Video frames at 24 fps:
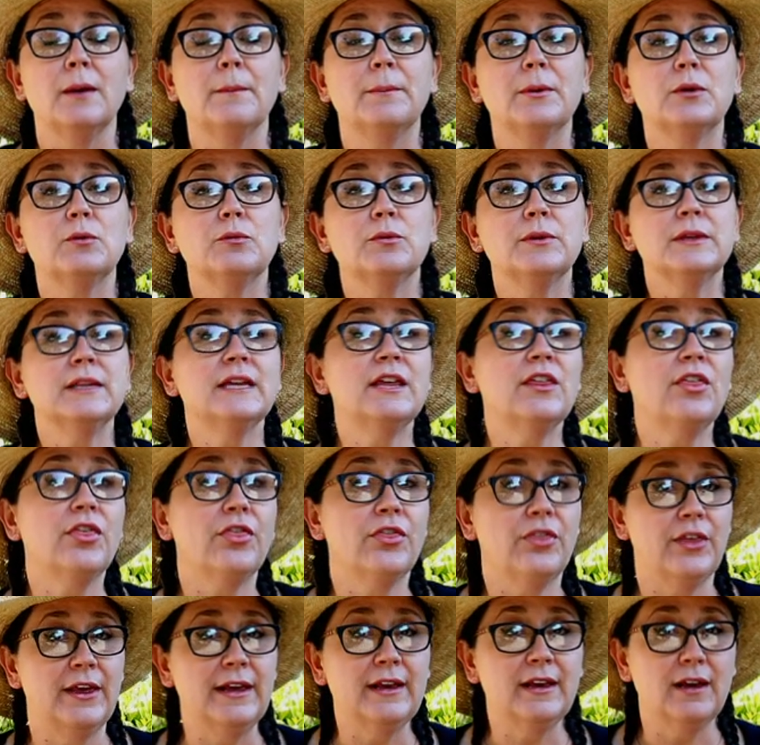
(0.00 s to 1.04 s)
but really
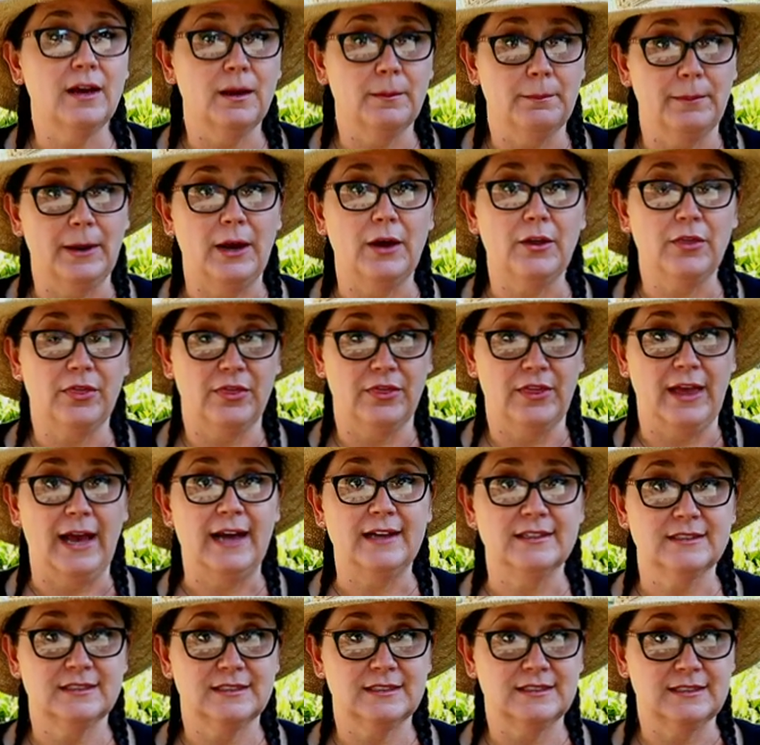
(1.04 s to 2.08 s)
think about
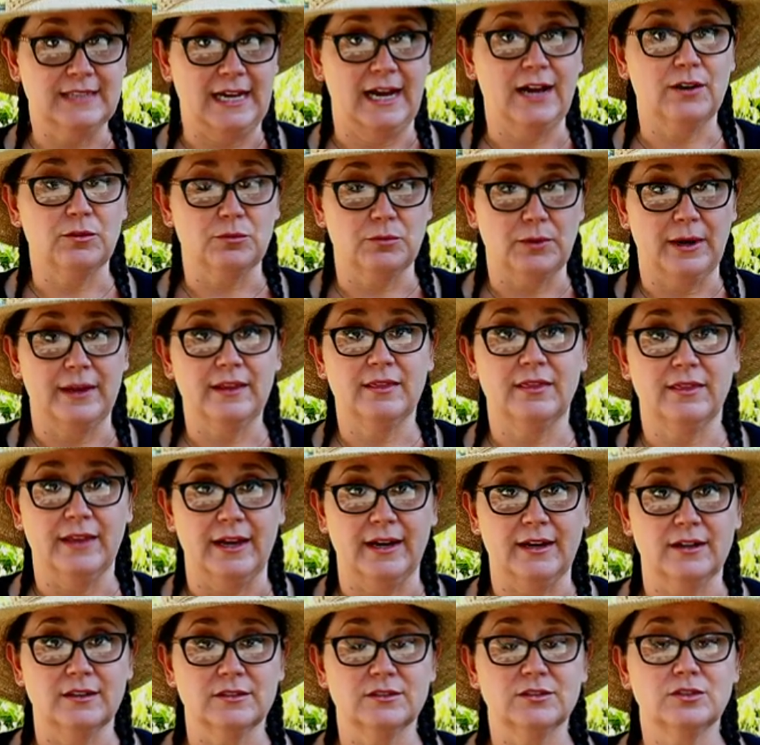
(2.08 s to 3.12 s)
that stat right there.